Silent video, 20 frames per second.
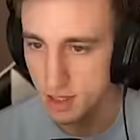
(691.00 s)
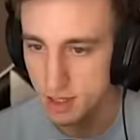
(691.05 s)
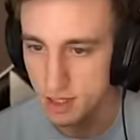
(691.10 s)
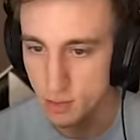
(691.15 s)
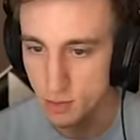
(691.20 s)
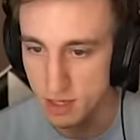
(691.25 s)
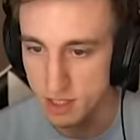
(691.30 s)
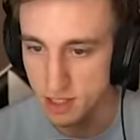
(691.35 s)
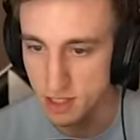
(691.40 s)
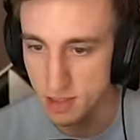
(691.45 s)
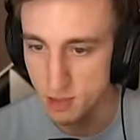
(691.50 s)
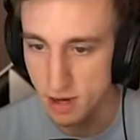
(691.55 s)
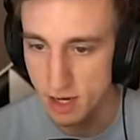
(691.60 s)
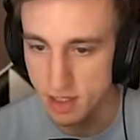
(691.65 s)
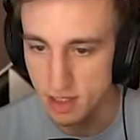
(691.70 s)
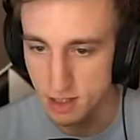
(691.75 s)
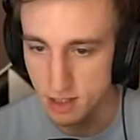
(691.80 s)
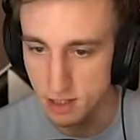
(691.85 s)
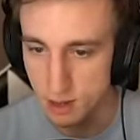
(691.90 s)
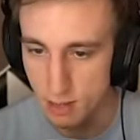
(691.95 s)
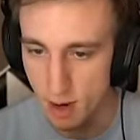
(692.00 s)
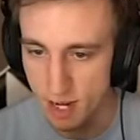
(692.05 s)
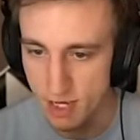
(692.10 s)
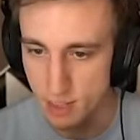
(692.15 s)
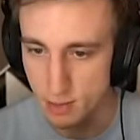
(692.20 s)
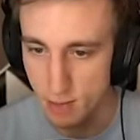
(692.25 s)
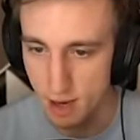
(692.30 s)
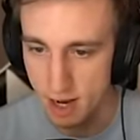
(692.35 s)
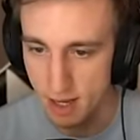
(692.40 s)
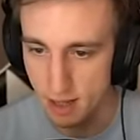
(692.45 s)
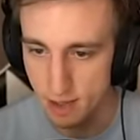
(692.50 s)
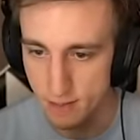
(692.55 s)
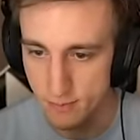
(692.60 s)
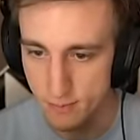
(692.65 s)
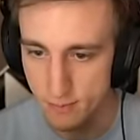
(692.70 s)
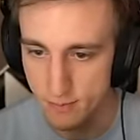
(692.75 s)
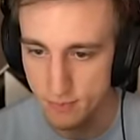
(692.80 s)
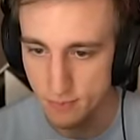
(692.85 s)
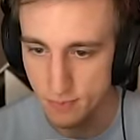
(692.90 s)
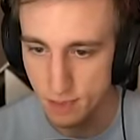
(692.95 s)
He's rezzing. Spray it.
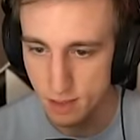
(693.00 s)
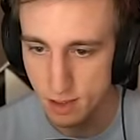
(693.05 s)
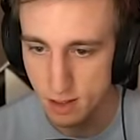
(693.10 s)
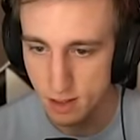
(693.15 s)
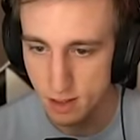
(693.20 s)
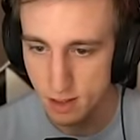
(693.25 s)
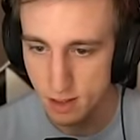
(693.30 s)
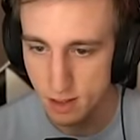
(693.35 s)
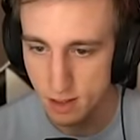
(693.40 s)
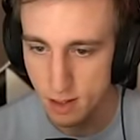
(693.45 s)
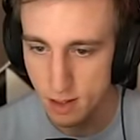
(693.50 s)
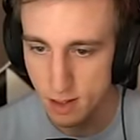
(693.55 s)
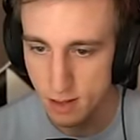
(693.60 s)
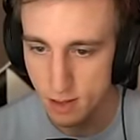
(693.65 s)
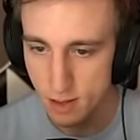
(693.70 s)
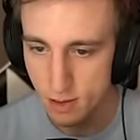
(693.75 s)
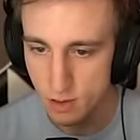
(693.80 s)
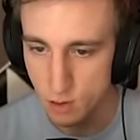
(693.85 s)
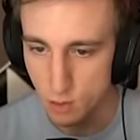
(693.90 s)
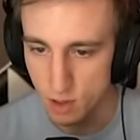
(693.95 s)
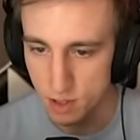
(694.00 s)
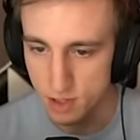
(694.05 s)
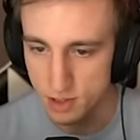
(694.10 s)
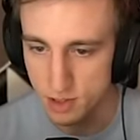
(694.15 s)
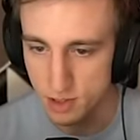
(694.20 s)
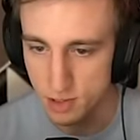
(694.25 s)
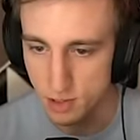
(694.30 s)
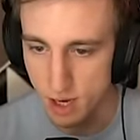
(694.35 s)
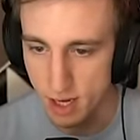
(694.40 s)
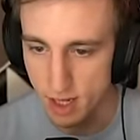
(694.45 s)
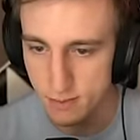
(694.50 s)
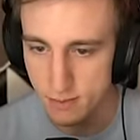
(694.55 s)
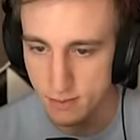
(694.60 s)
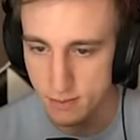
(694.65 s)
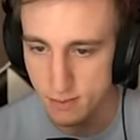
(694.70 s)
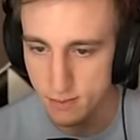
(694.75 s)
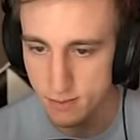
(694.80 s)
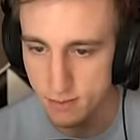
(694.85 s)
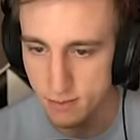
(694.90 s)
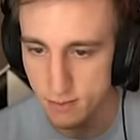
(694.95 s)
26 white.
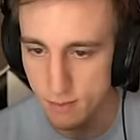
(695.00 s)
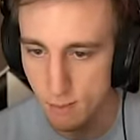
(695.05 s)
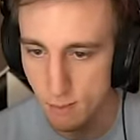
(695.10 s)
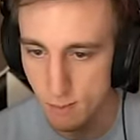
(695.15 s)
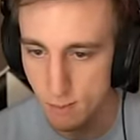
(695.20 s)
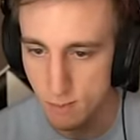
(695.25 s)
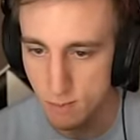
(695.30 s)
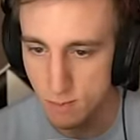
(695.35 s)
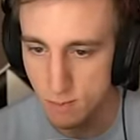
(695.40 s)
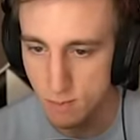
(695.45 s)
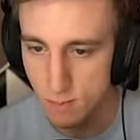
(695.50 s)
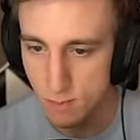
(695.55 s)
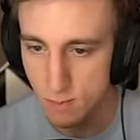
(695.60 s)
Rodey.